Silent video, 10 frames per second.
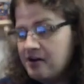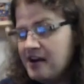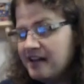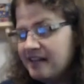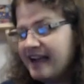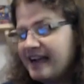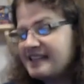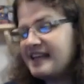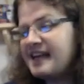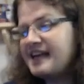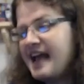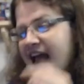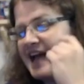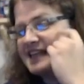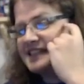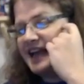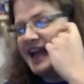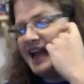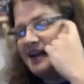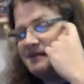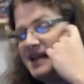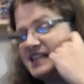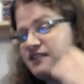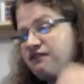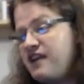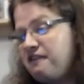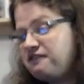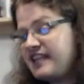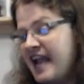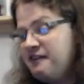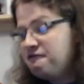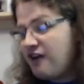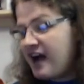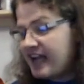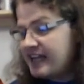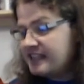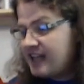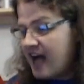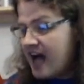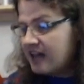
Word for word: Like I said, as I it's fifteen fucking dollars